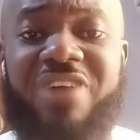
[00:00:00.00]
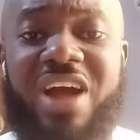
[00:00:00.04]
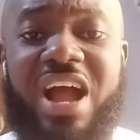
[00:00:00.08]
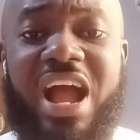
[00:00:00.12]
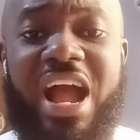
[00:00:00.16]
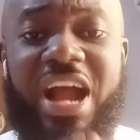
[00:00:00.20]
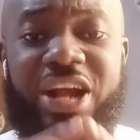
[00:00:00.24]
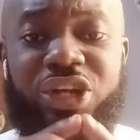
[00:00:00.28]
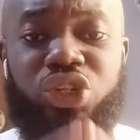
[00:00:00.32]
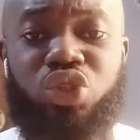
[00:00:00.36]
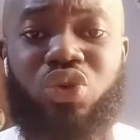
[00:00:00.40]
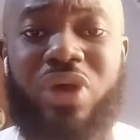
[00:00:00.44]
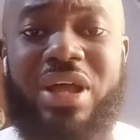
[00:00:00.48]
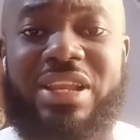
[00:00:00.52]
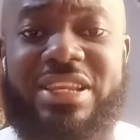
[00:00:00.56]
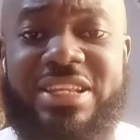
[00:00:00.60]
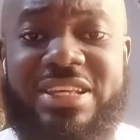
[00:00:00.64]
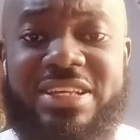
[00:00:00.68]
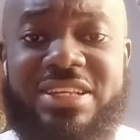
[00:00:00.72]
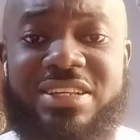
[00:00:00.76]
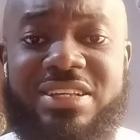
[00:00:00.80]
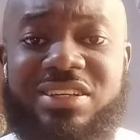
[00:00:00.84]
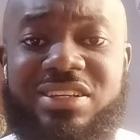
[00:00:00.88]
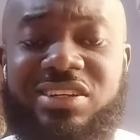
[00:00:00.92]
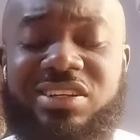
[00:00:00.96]

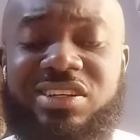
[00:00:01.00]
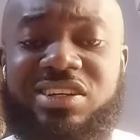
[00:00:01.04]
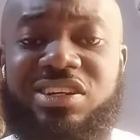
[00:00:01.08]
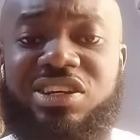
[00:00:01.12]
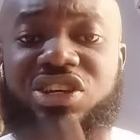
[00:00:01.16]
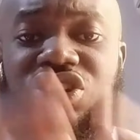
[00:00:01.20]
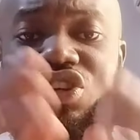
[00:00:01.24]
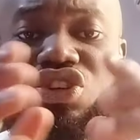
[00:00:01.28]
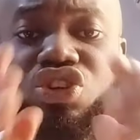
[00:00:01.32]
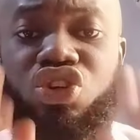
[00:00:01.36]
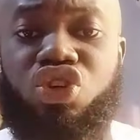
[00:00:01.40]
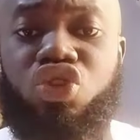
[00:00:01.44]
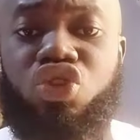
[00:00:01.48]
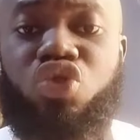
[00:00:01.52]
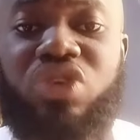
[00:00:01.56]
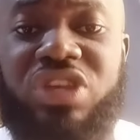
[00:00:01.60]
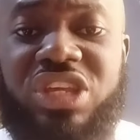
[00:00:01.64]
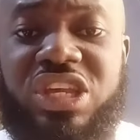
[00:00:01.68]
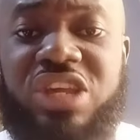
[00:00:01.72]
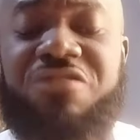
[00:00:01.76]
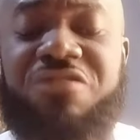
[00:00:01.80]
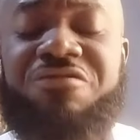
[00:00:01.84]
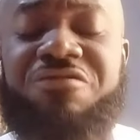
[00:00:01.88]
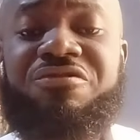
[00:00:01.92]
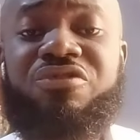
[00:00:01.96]
actually you
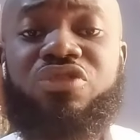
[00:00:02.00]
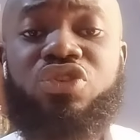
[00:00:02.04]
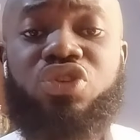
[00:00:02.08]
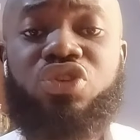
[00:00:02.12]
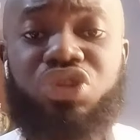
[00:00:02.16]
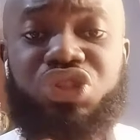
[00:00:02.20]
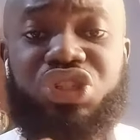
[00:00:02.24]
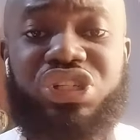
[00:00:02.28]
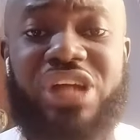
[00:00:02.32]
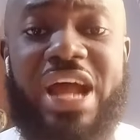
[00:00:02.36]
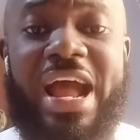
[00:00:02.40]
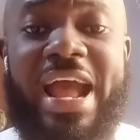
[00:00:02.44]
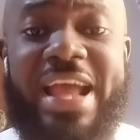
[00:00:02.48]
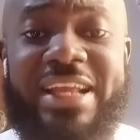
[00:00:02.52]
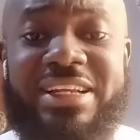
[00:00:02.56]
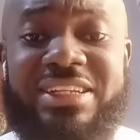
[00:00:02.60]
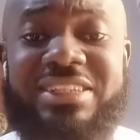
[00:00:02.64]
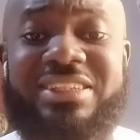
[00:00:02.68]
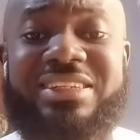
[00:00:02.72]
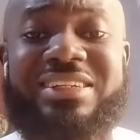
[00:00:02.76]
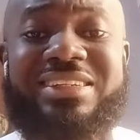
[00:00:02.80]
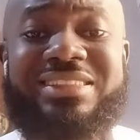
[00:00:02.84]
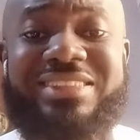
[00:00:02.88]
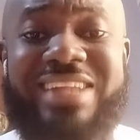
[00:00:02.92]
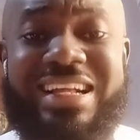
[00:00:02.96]
give your child
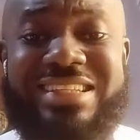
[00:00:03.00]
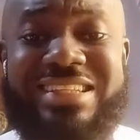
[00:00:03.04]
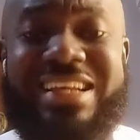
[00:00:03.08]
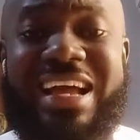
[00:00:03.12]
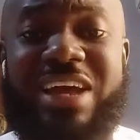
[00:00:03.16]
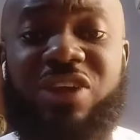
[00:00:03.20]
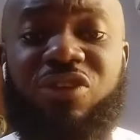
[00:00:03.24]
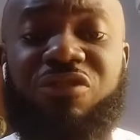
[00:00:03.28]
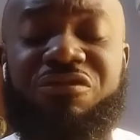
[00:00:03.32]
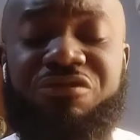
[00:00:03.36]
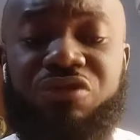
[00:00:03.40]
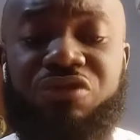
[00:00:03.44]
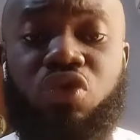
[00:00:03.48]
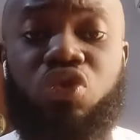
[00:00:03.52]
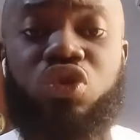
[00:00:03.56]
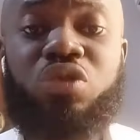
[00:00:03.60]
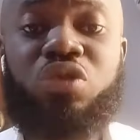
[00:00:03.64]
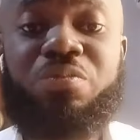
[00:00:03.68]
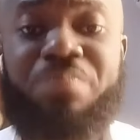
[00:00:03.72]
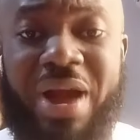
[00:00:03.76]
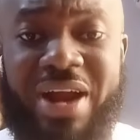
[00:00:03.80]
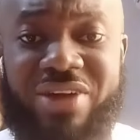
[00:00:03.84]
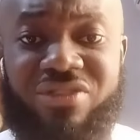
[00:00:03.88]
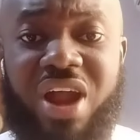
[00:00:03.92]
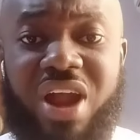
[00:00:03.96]
that kind of
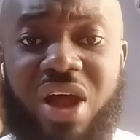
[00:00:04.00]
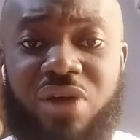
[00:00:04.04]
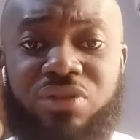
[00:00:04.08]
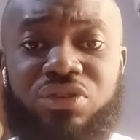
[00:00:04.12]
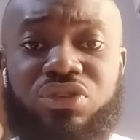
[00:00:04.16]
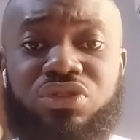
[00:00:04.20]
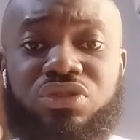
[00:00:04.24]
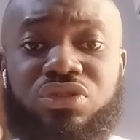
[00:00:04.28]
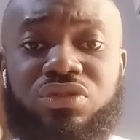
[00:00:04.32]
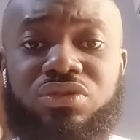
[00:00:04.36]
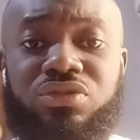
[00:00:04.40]
good background,